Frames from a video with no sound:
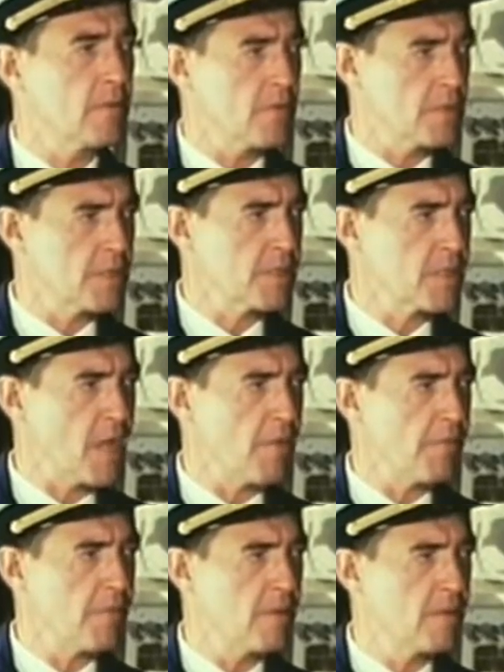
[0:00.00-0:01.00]
The course is
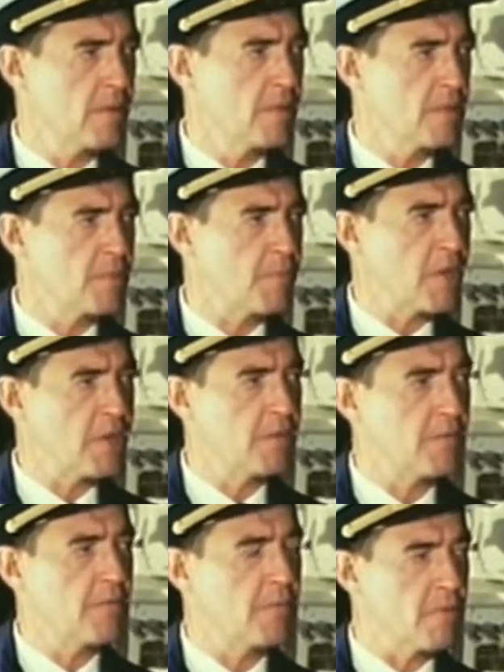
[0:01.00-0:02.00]
south,
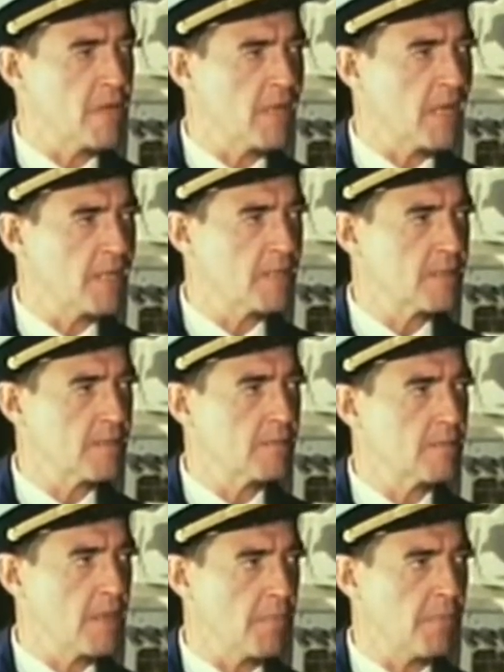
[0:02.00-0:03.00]
speed three knots,
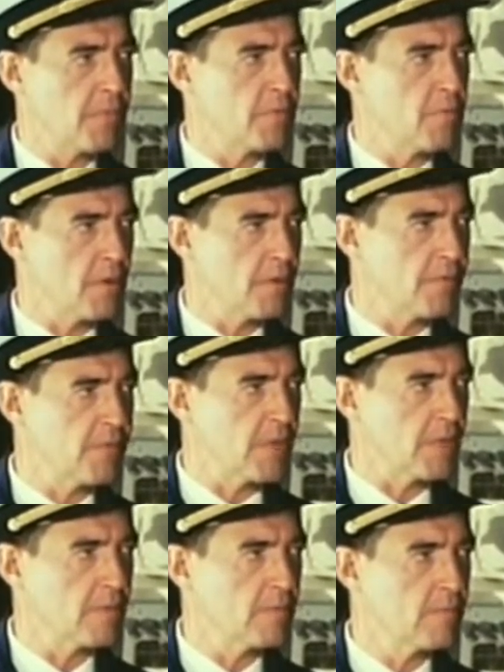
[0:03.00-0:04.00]
depth 200
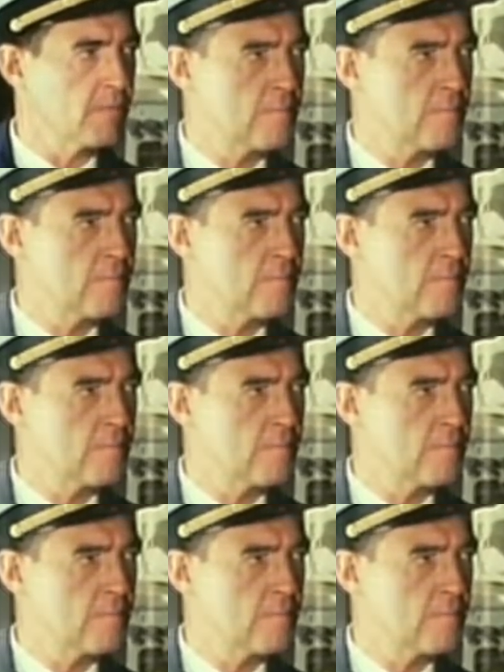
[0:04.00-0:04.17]
feet.